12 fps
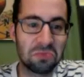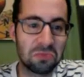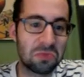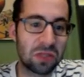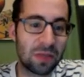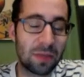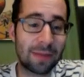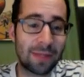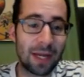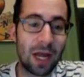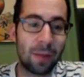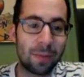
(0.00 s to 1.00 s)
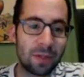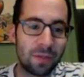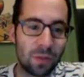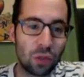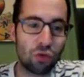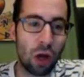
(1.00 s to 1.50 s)
Sometimes it helps if
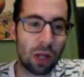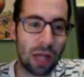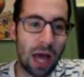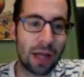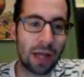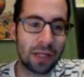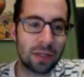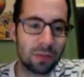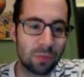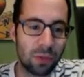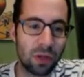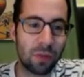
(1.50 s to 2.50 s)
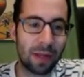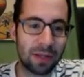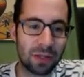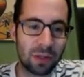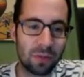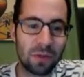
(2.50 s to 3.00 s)
you draw lines with your
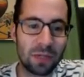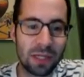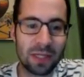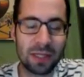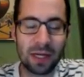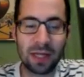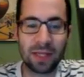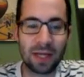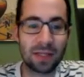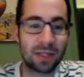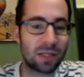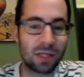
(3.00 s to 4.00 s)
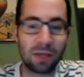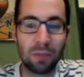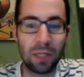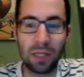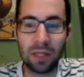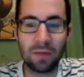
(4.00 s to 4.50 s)
pencil. If you see this on a test, it's
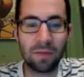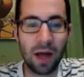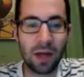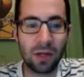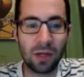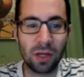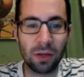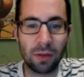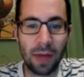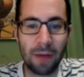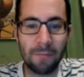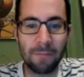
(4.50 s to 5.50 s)
completely fine. You can do that.